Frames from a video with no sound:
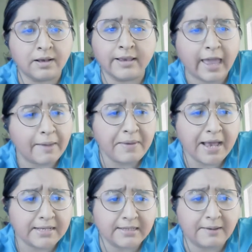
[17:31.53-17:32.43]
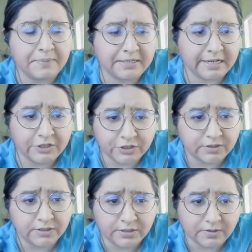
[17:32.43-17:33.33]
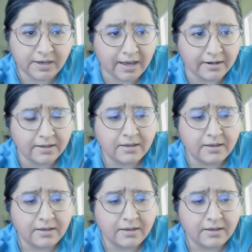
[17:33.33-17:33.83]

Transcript: Gap has that potential to do that,